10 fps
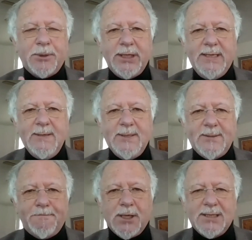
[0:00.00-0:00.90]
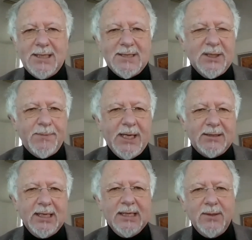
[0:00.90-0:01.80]
please
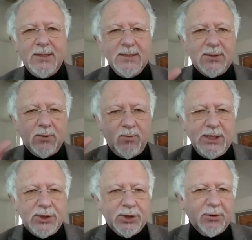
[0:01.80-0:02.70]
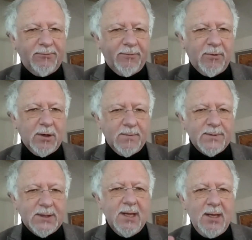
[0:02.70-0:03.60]
participate in these regional
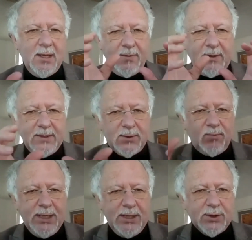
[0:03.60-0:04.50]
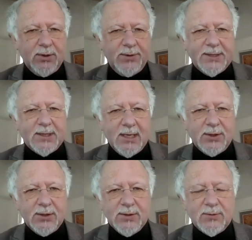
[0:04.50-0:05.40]
forums, these regional
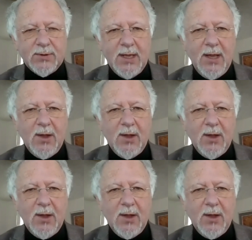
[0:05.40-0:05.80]
discussions,